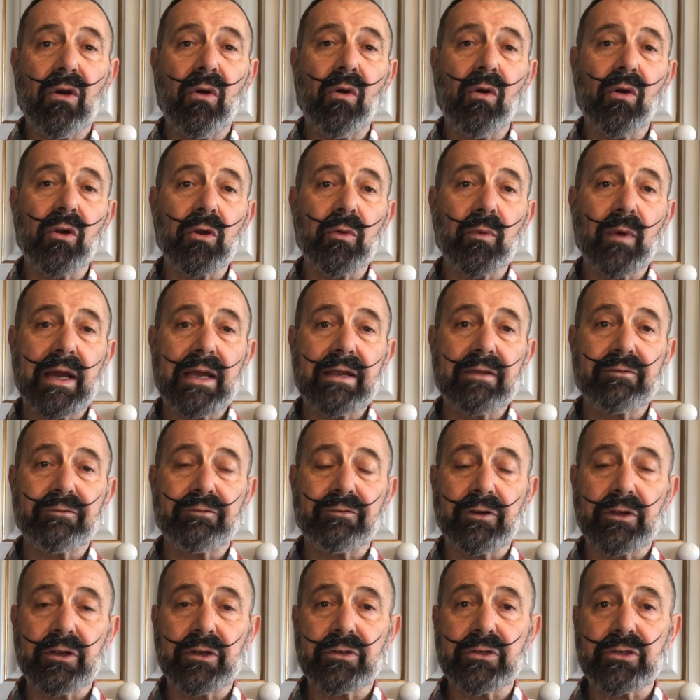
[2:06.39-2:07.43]
all the way
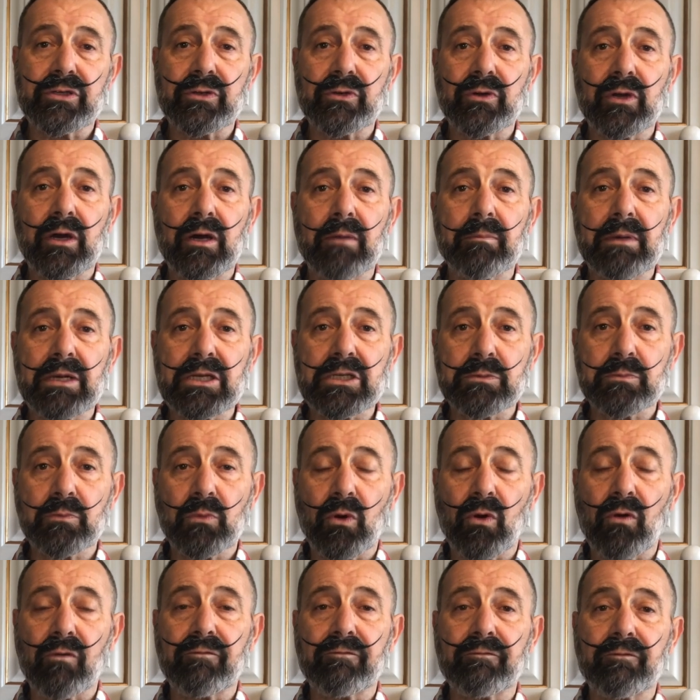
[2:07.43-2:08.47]
through to a much
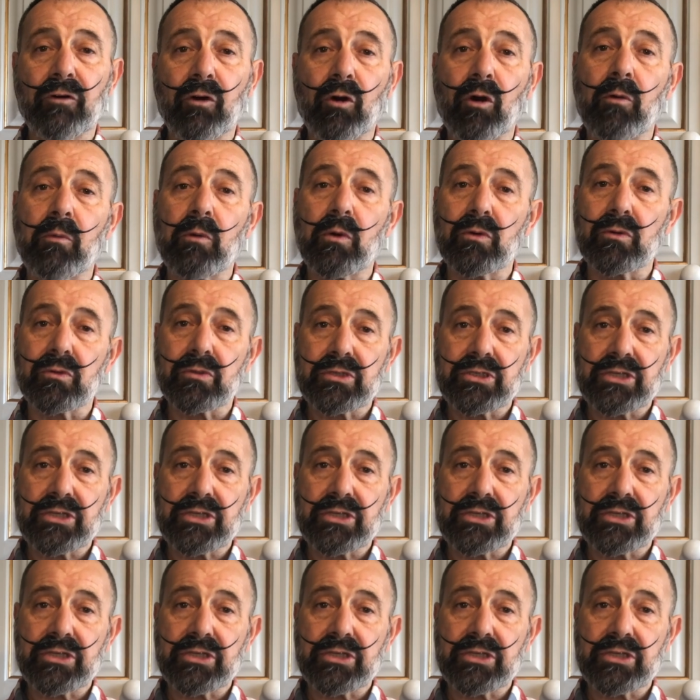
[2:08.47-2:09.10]
more formal